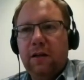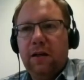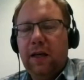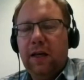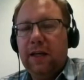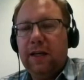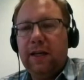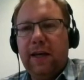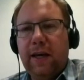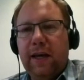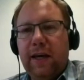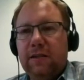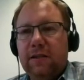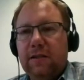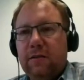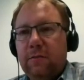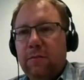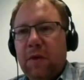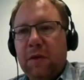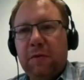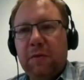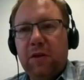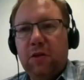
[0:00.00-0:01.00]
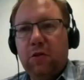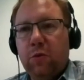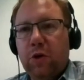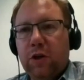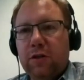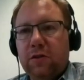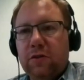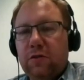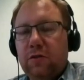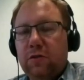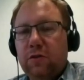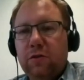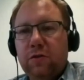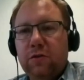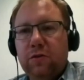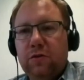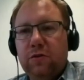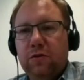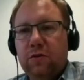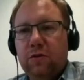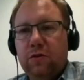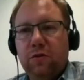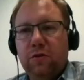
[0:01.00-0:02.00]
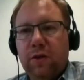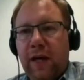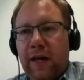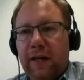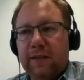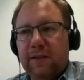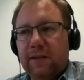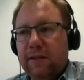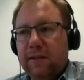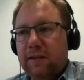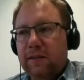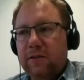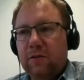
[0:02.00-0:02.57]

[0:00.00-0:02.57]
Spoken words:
in case maybe you want to access